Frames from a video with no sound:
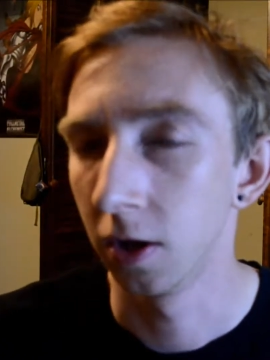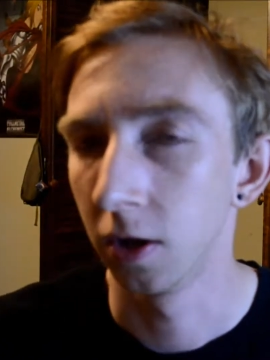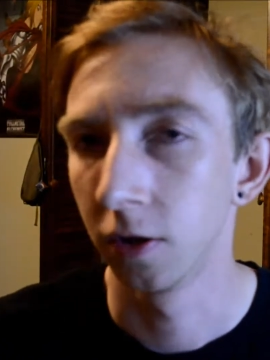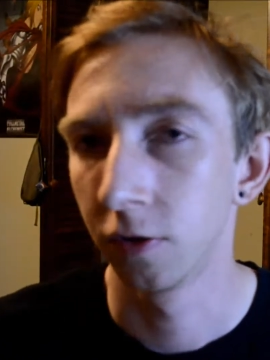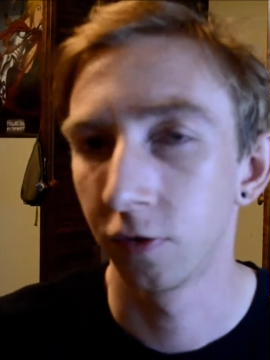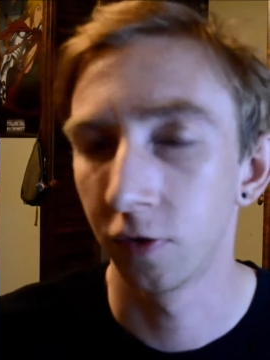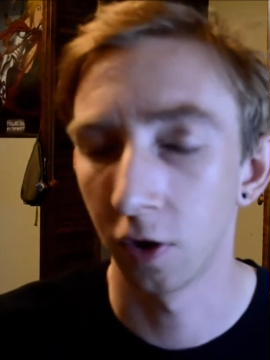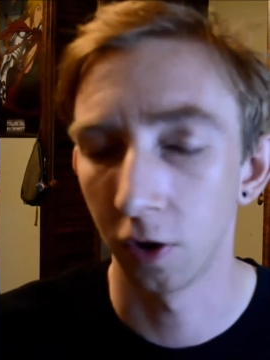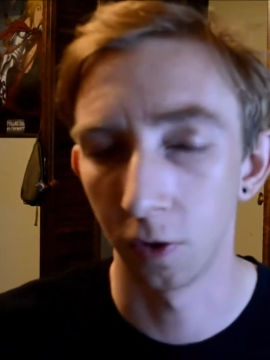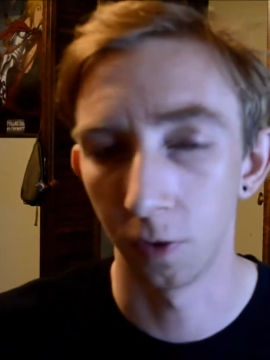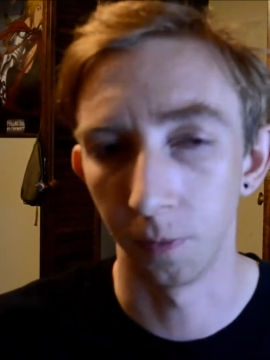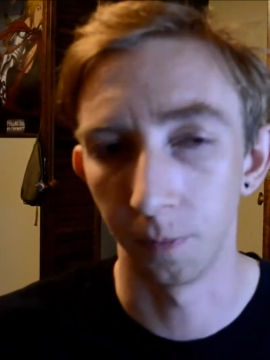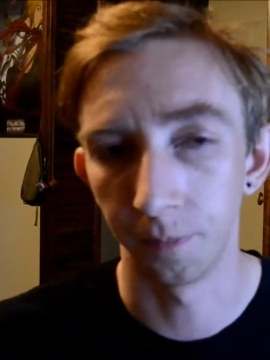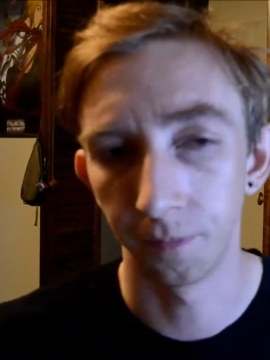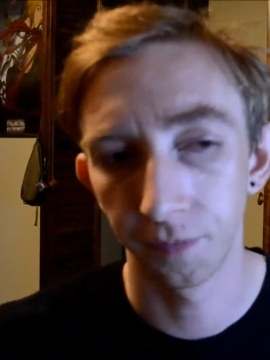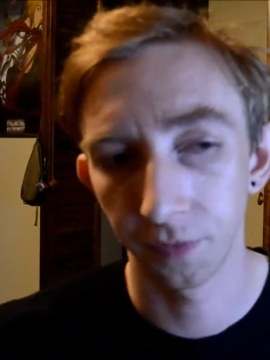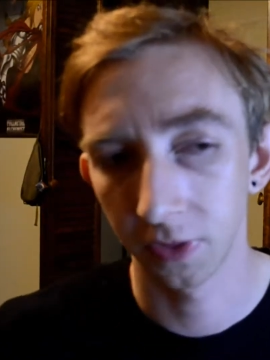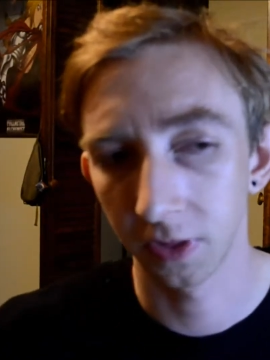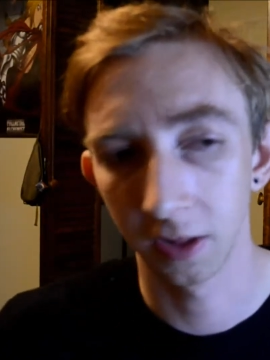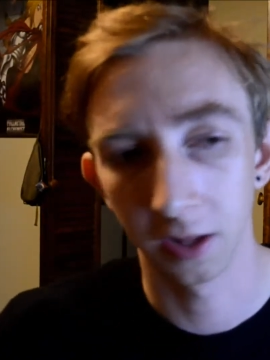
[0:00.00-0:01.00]
So
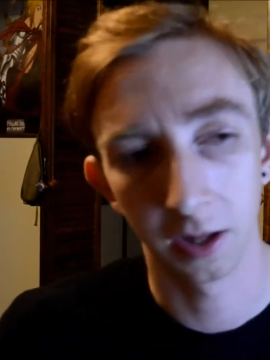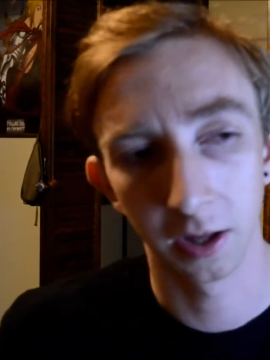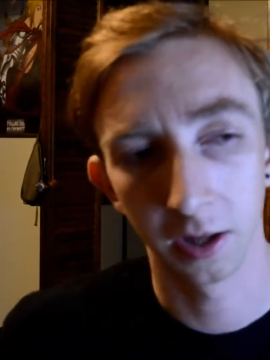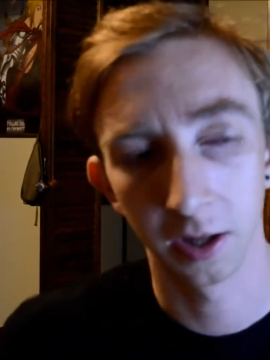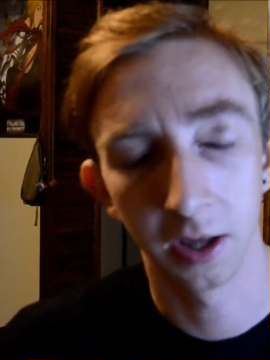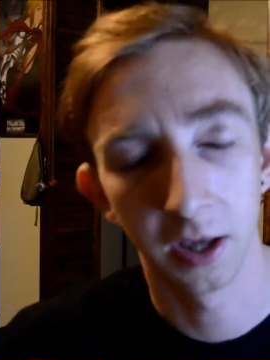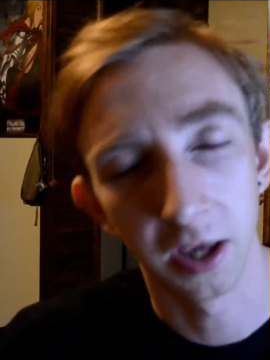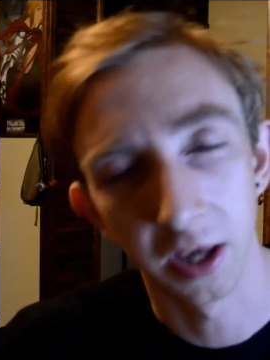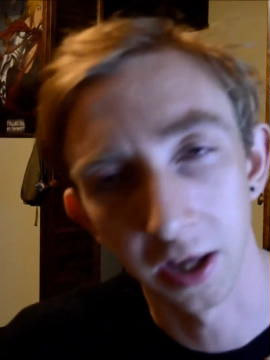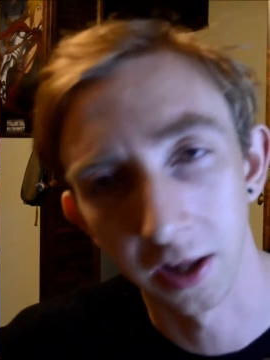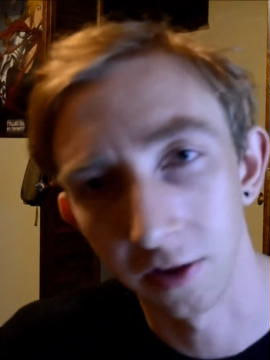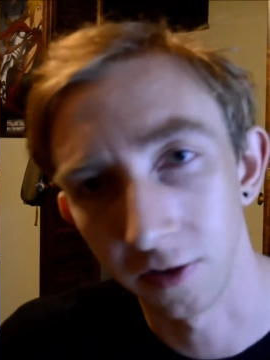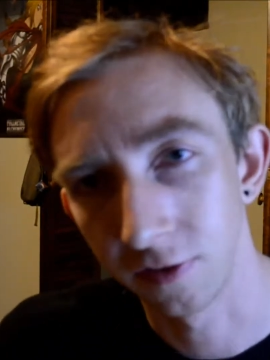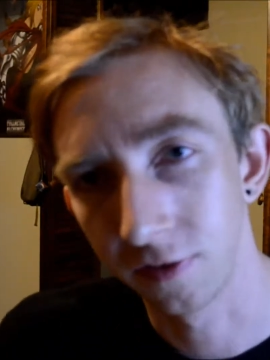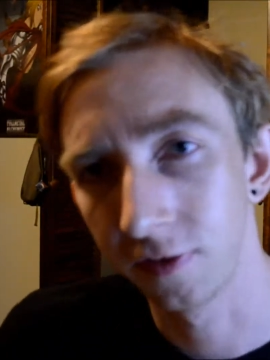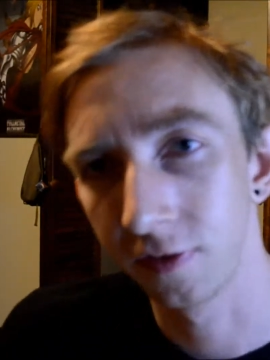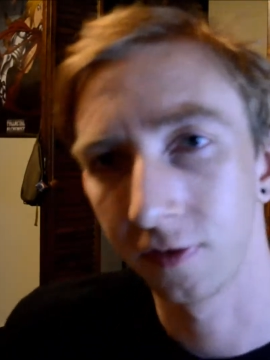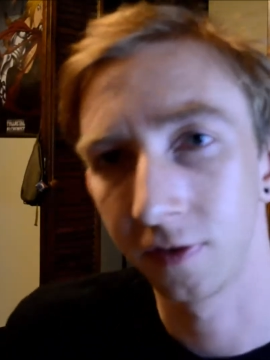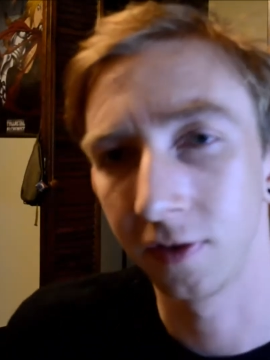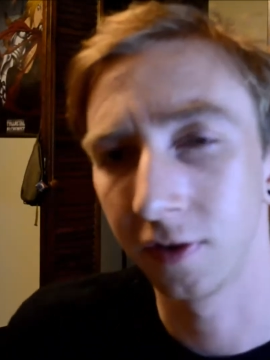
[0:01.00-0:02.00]

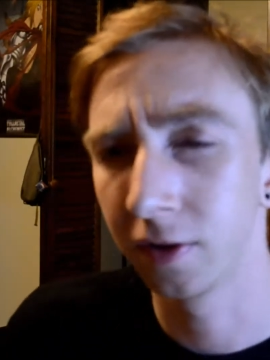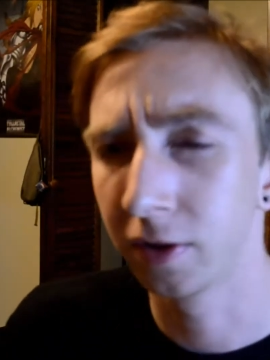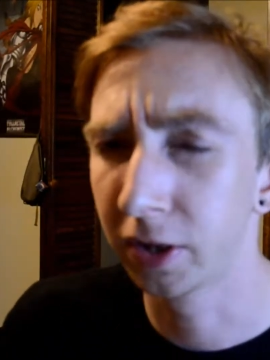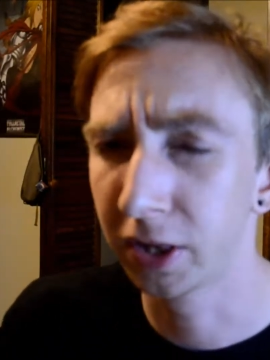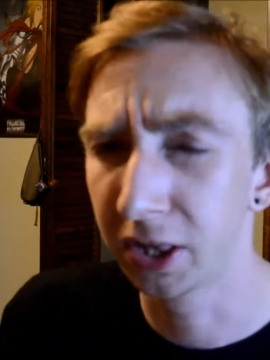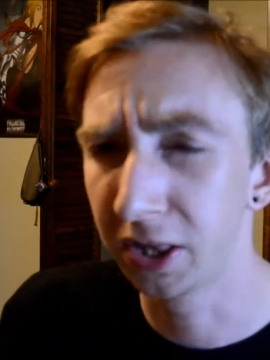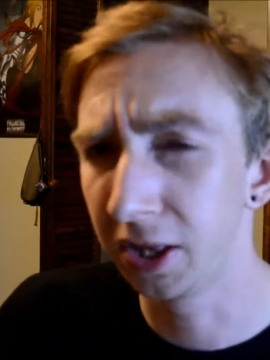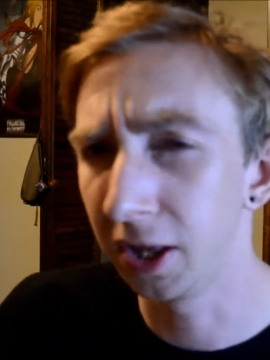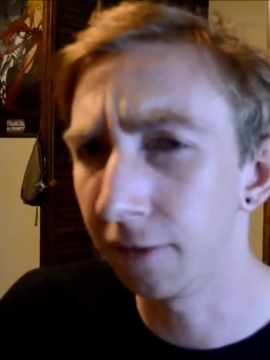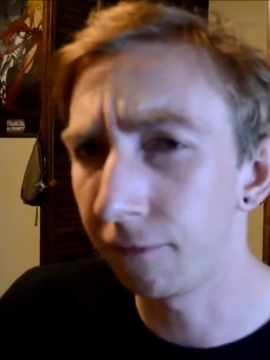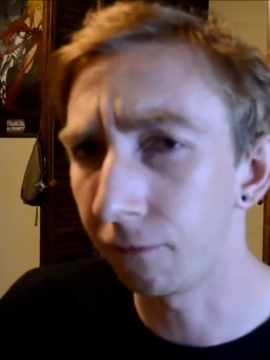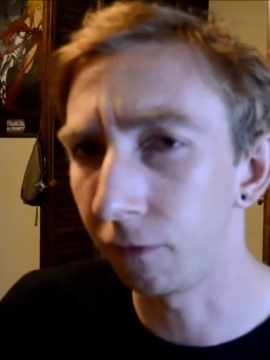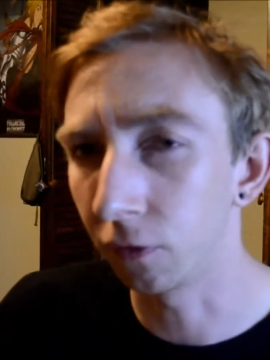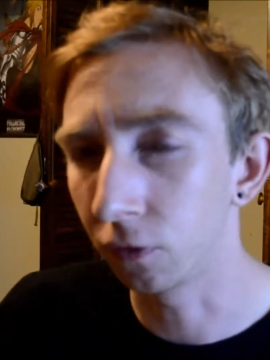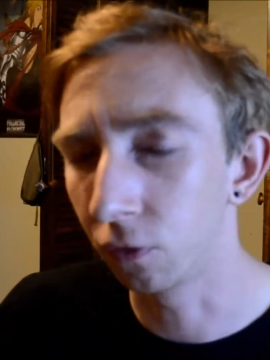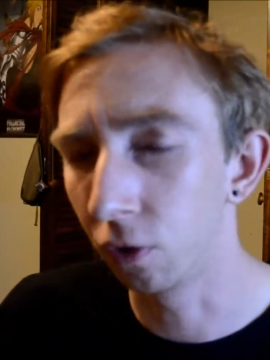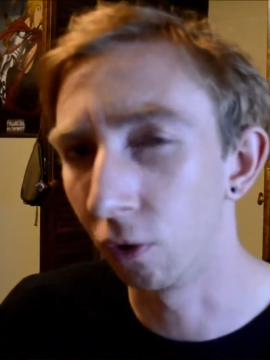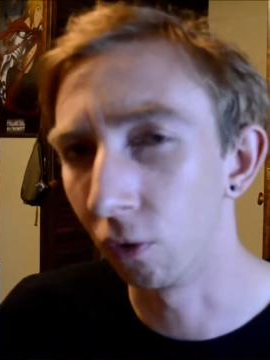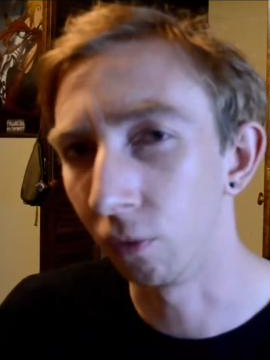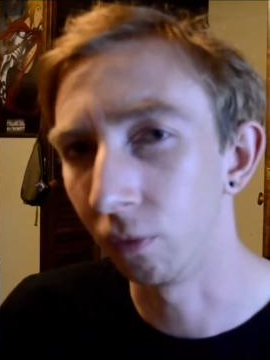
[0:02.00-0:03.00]
it's
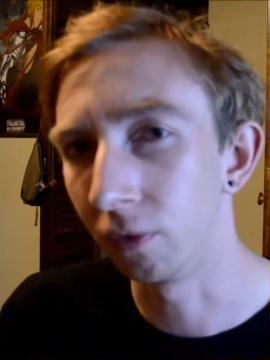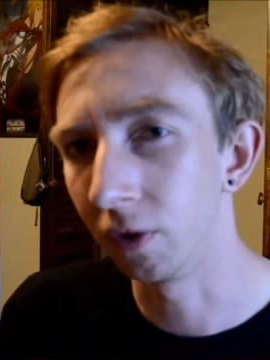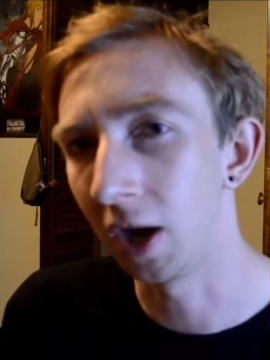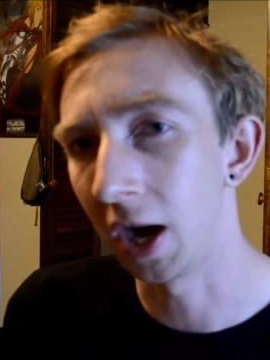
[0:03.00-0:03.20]
difficult.